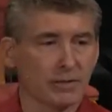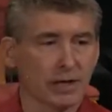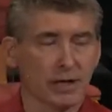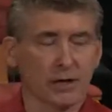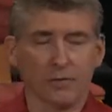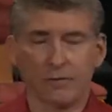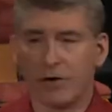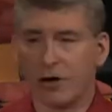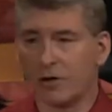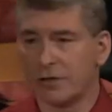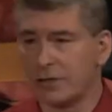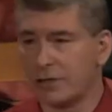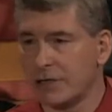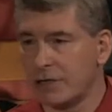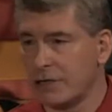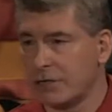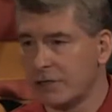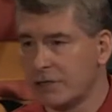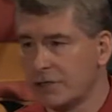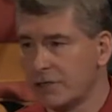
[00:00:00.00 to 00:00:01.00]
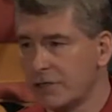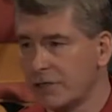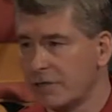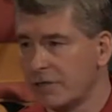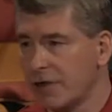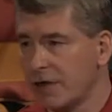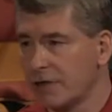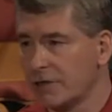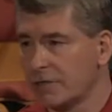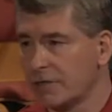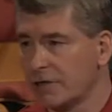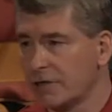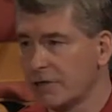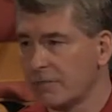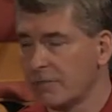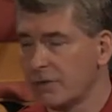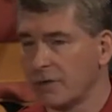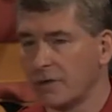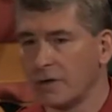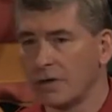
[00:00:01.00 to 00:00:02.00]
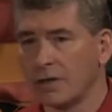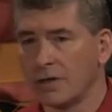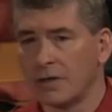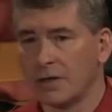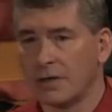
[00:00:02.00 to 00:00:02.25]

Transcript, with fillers: InterVarsity Christian Fellowship or